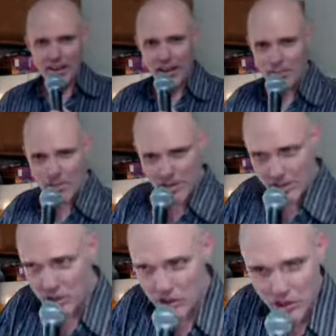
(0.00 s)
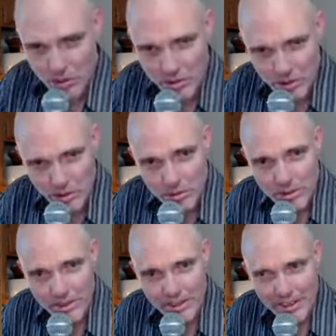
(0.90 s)
I'm going to show you
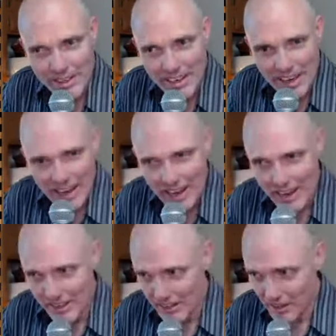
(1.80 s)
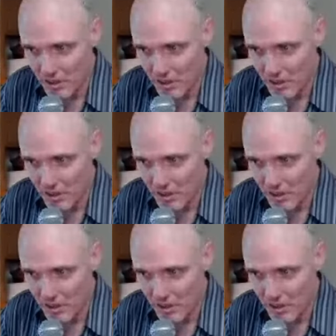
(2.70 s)
how to get